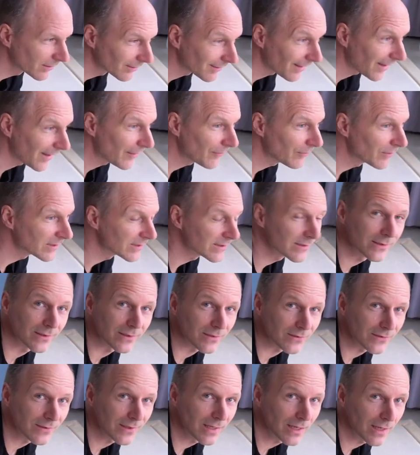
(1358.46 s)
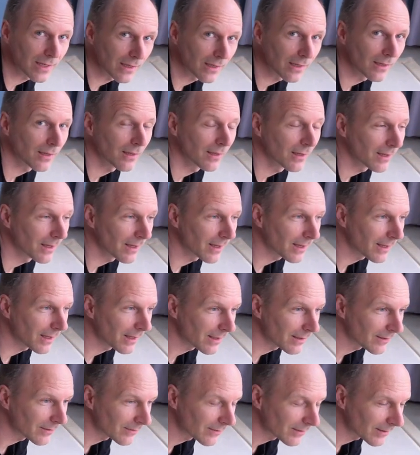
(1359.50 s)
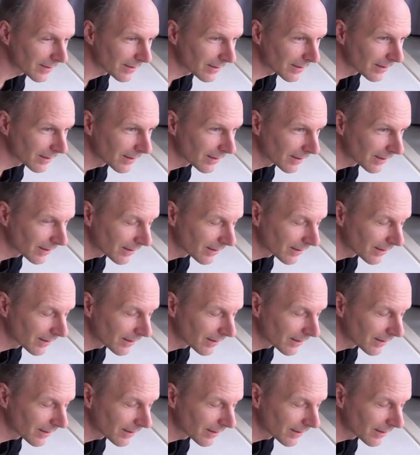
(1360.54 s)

the heavens, the ceiling, and then